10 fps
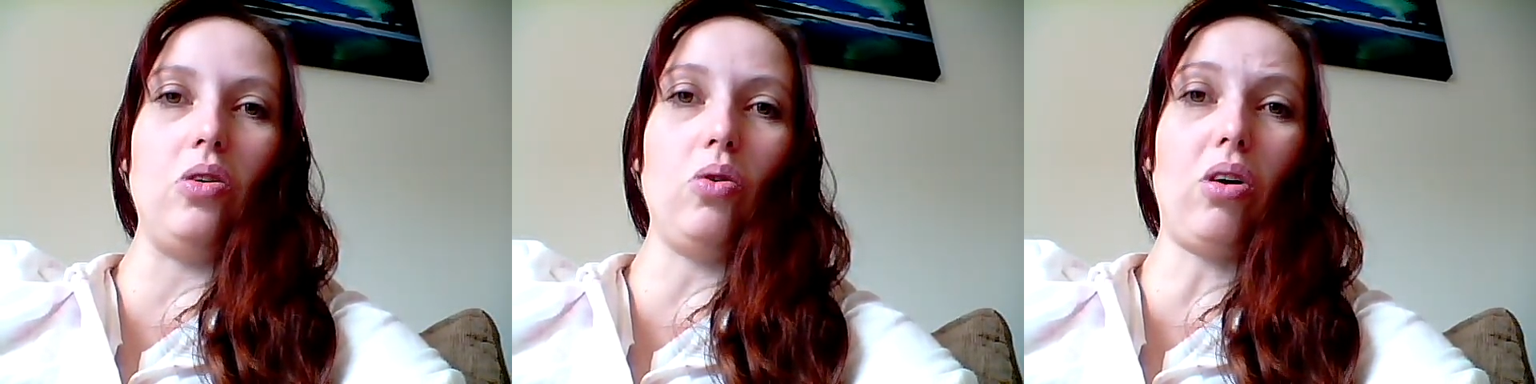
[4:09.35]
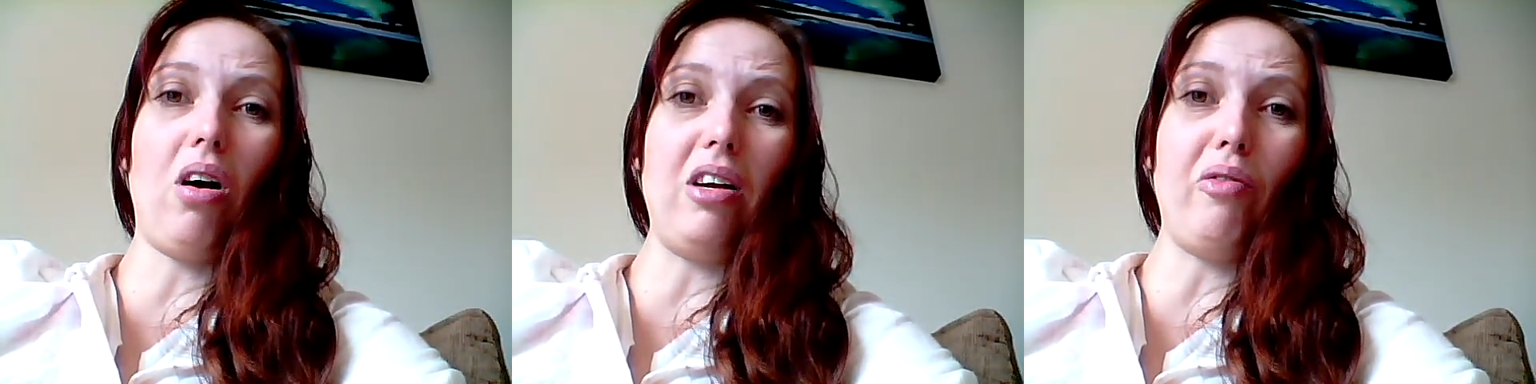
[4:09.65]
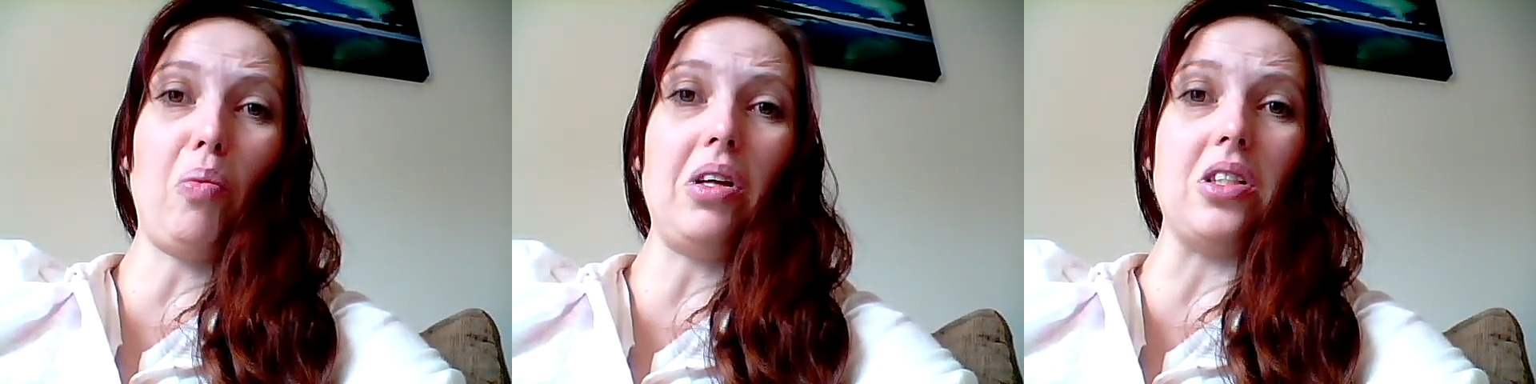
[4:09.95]
you'll kind
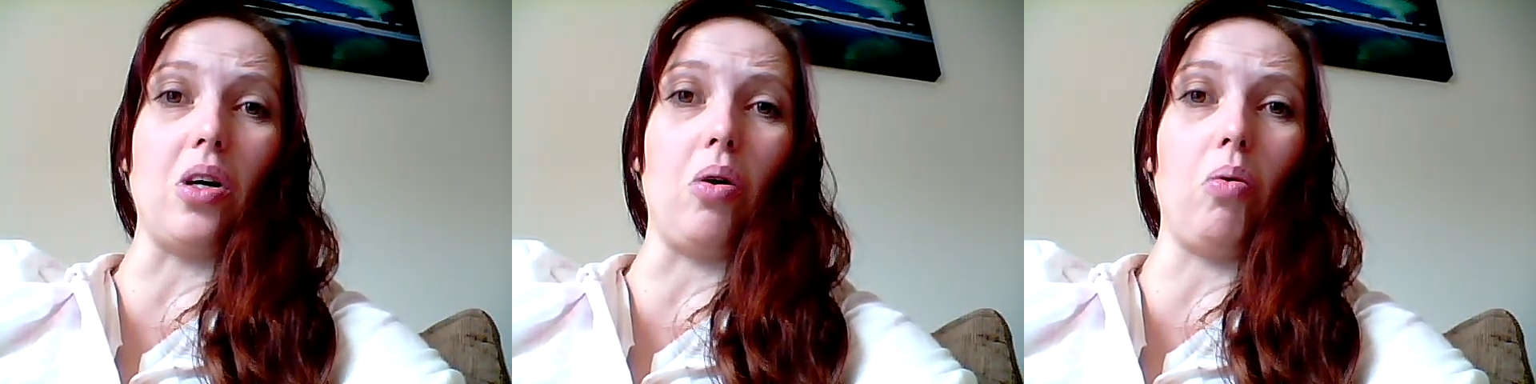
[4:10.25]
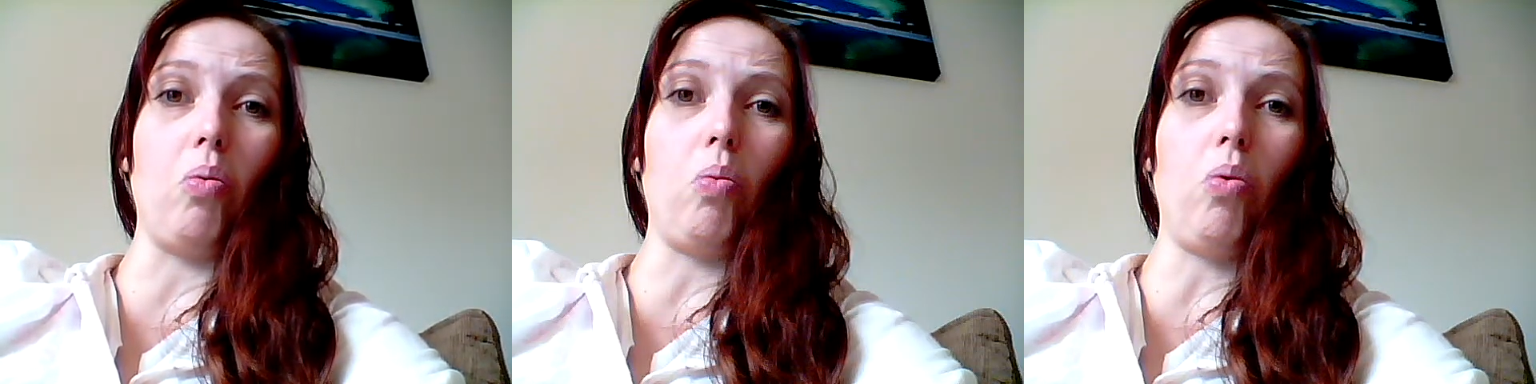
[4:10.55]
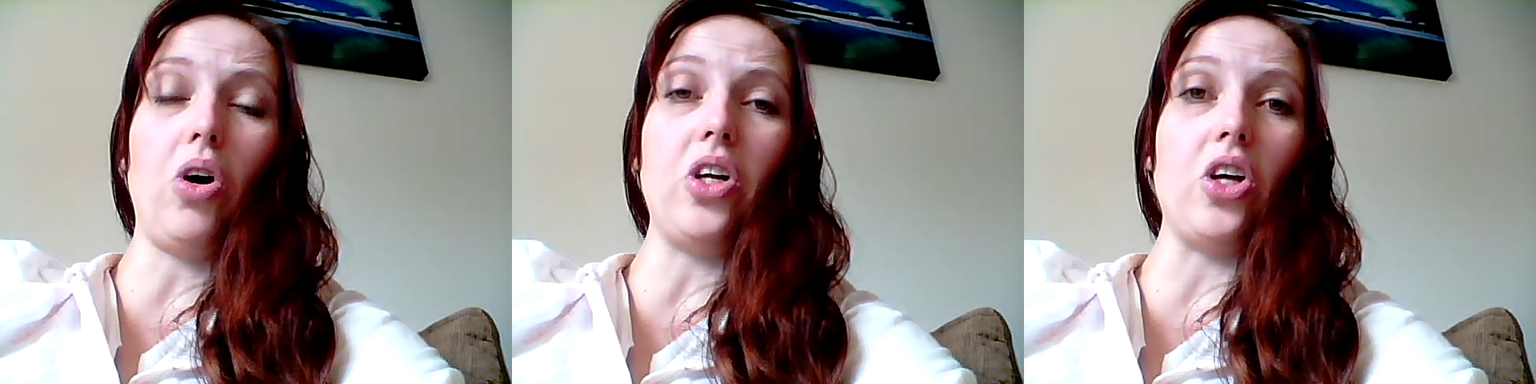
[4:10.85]
of wonder
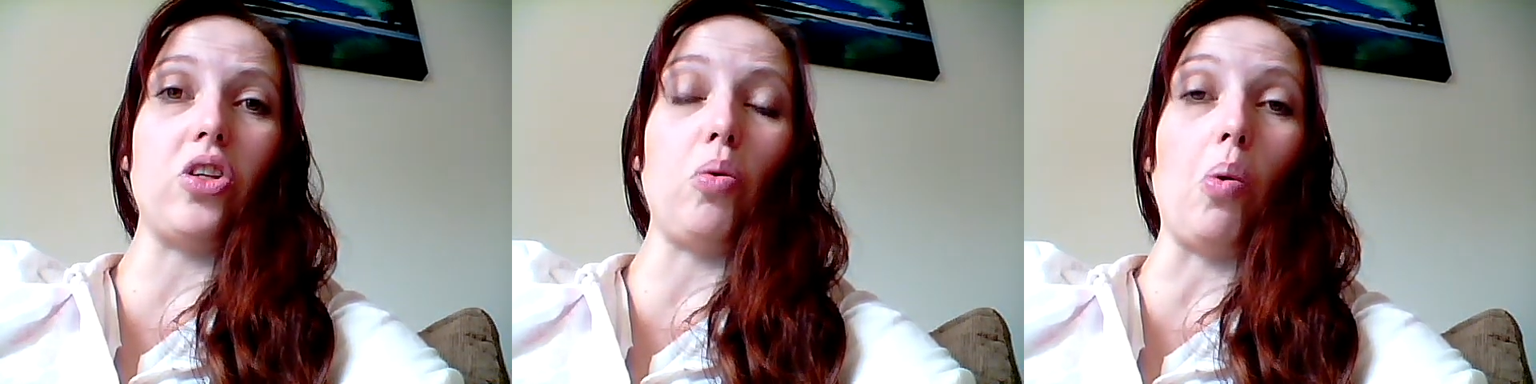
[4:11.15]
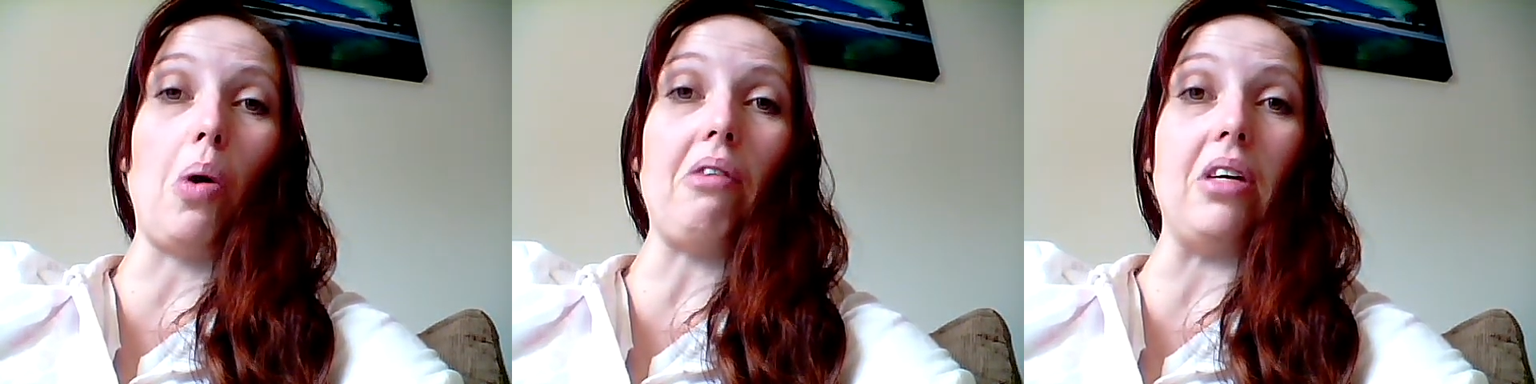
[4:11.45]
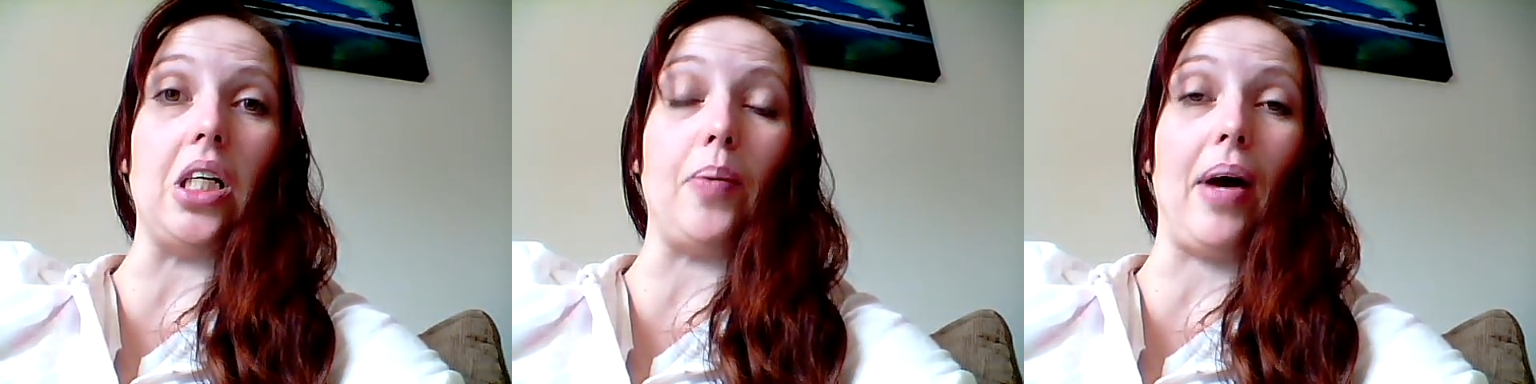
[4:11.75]
what on earth you were
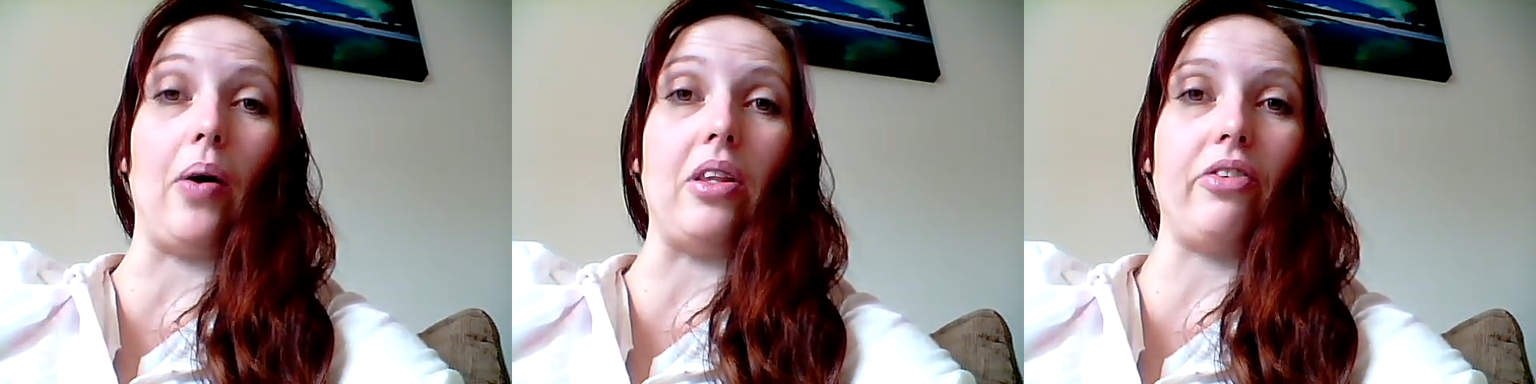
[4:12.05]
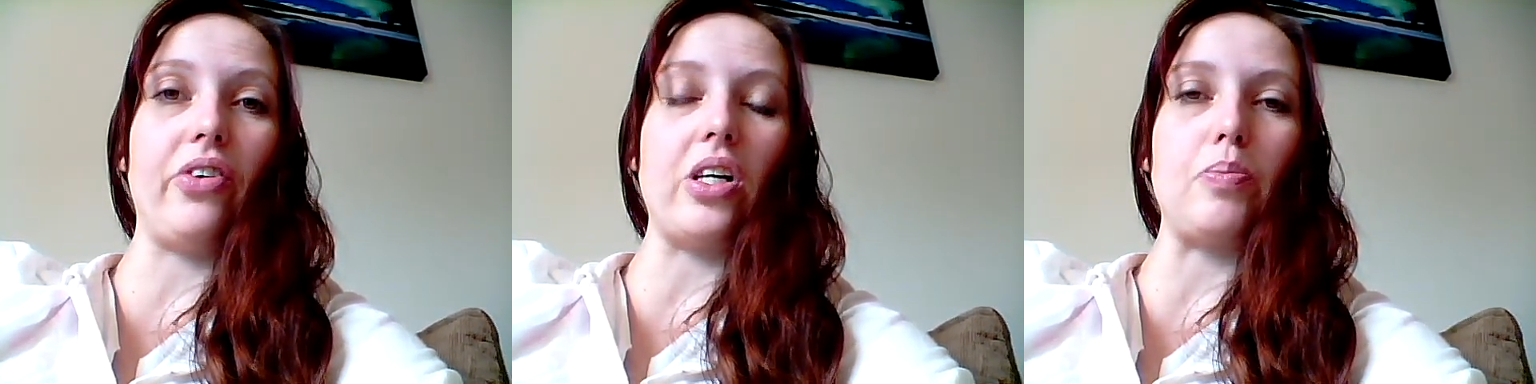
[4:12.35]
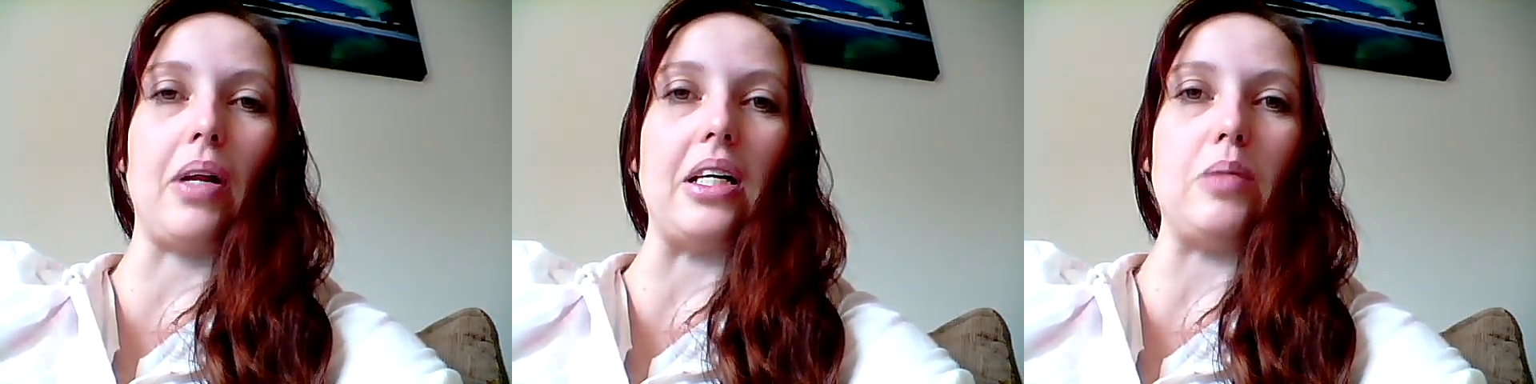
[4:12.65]
worrying about in the
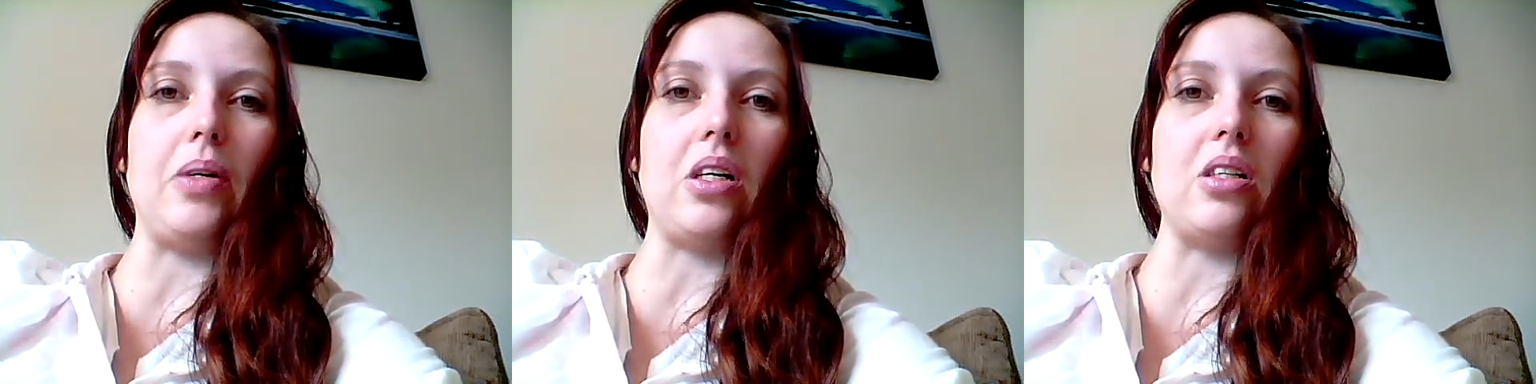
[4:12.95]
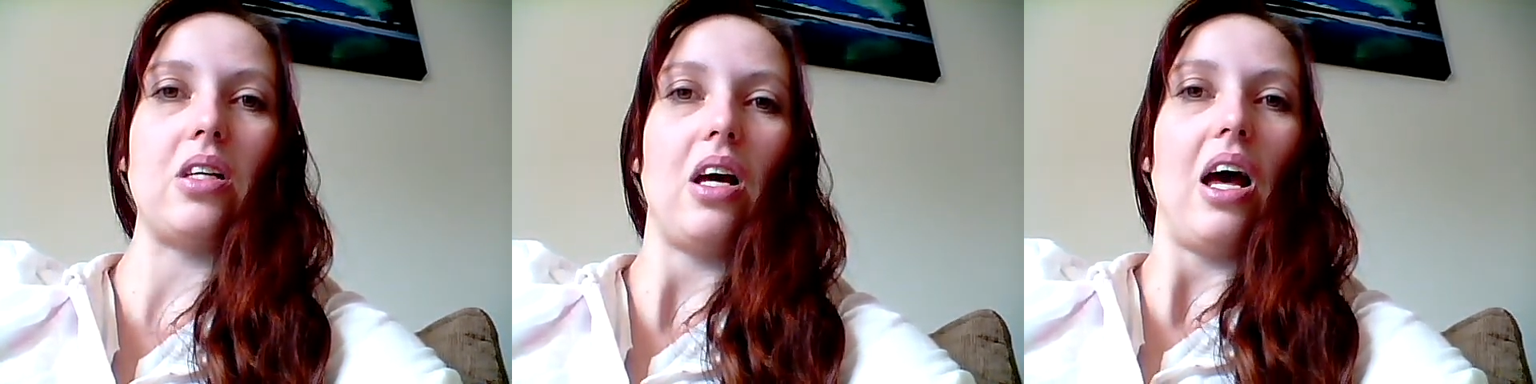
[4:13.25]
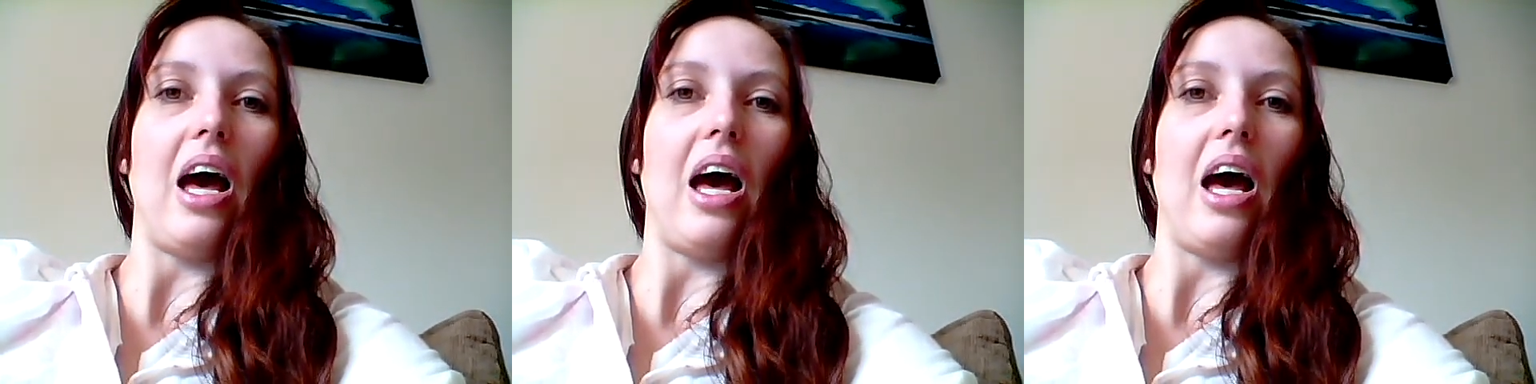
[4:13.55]
first place, because